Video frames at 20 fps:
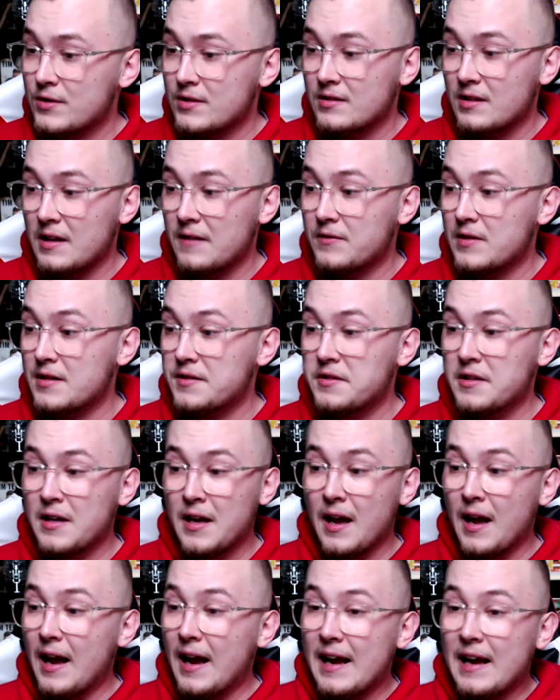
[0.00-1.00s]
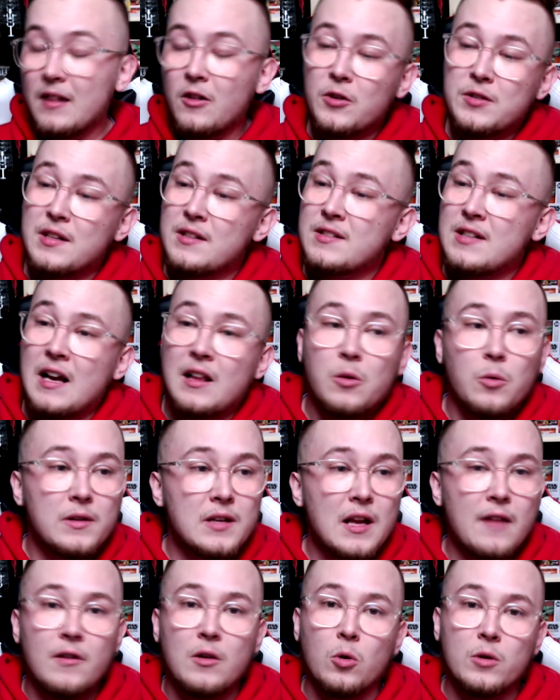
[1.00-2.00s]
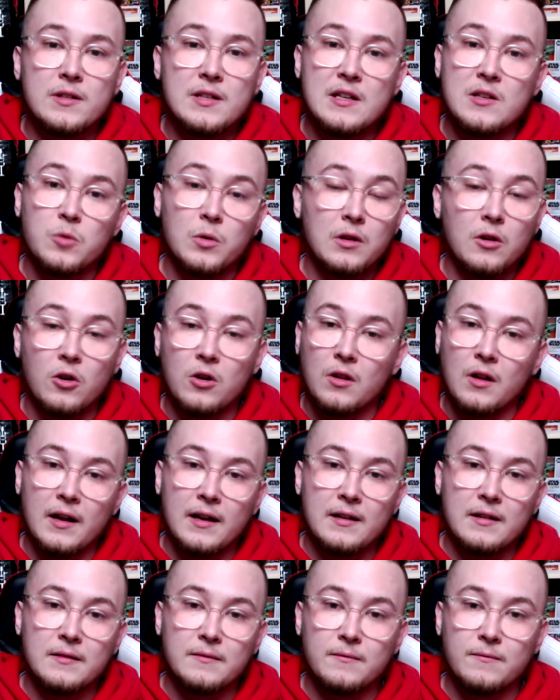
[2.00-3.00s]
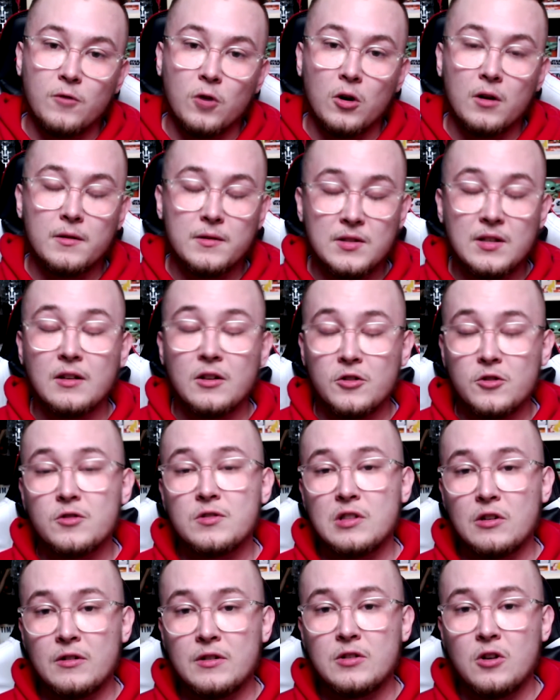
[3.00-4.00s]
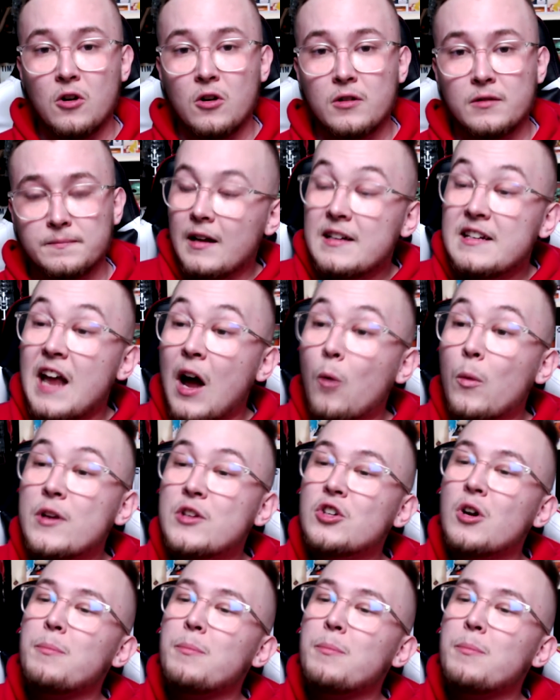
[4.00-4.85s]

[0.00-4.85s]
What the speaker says: lefties. He looks exactly what David Ortiz would look like for a Signature Series card. Now we jump